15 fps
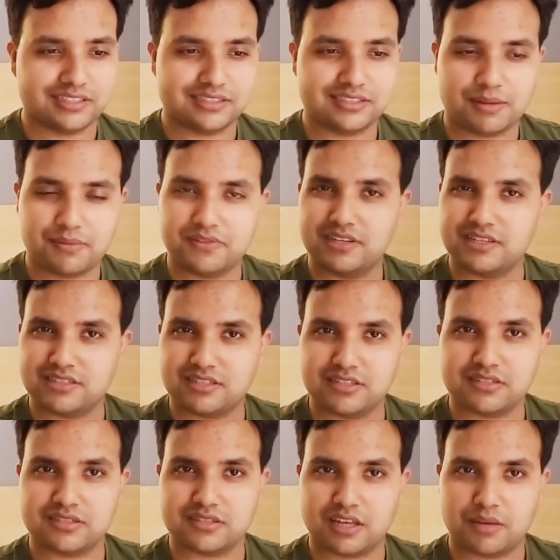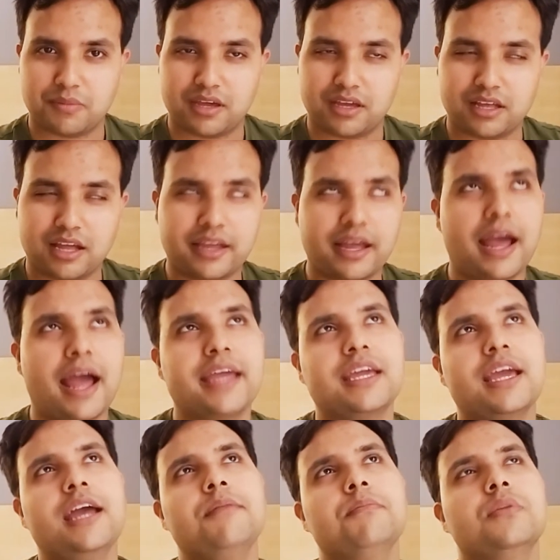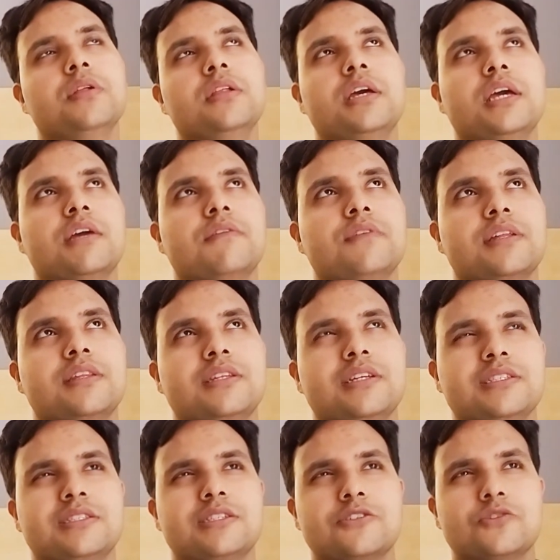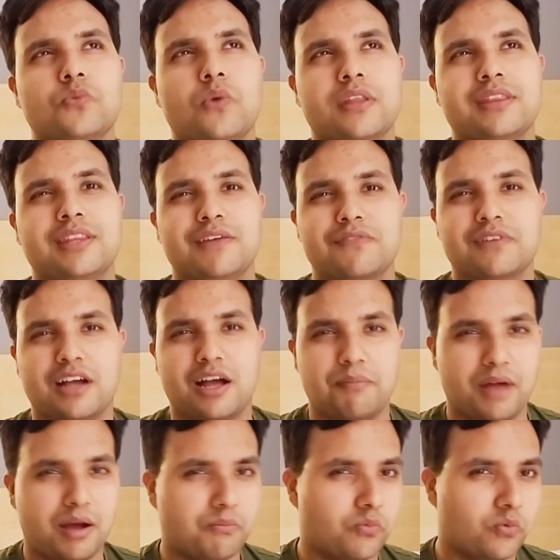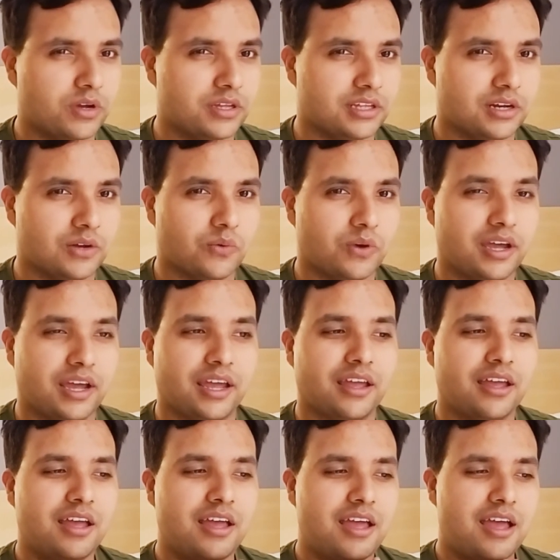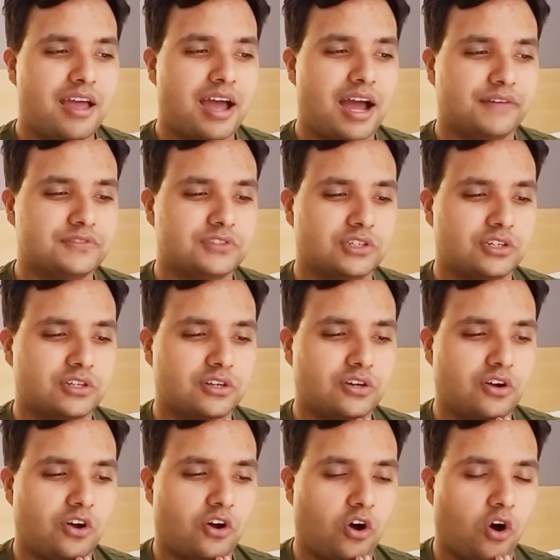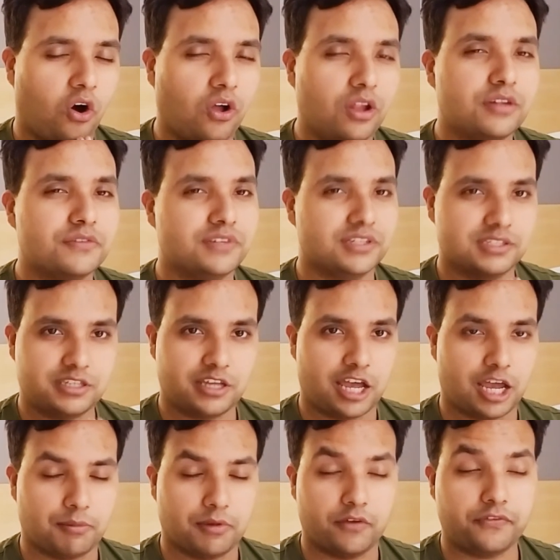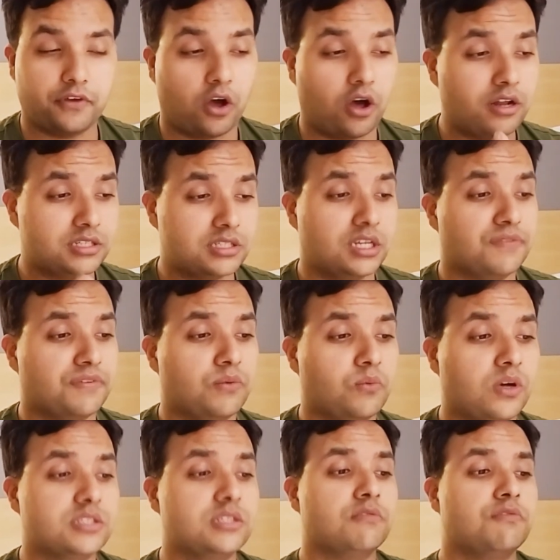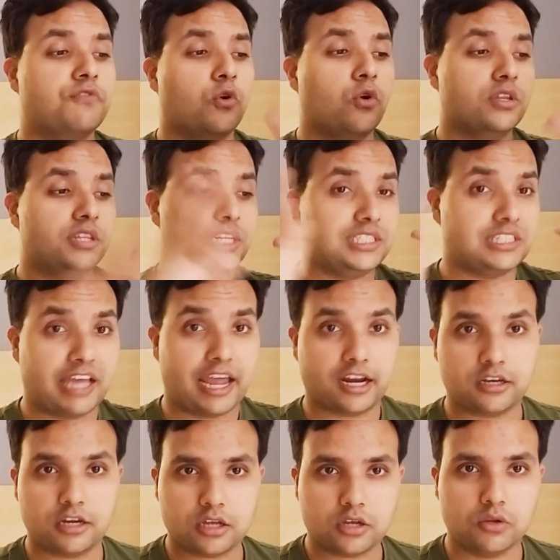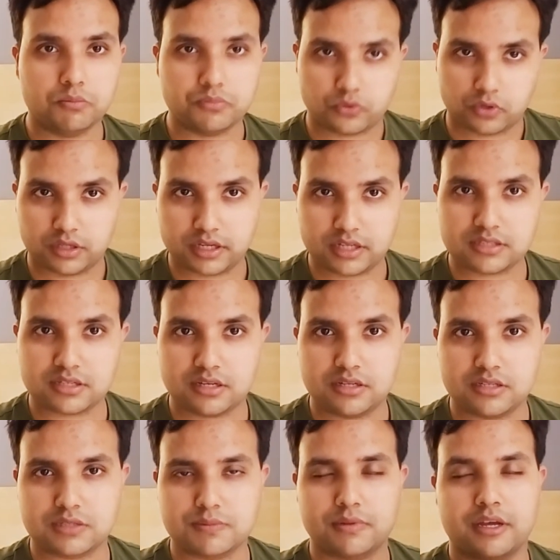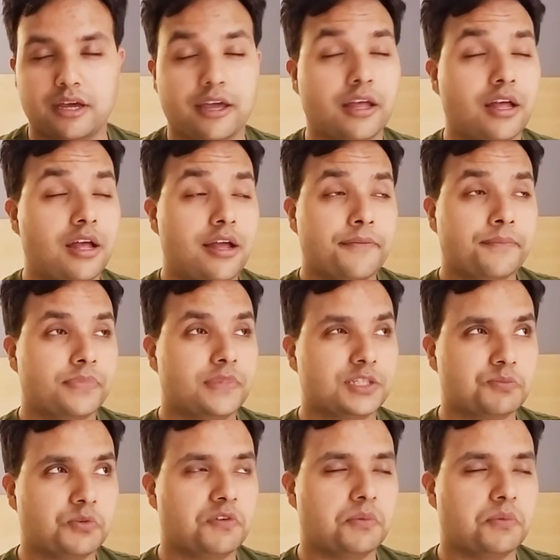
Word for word: some of the decisions they make. Like, I can't believe that this is what they've come up with in a way after all of this time. And if, honestly, if it wasn't for the technical brilliance on display, this movie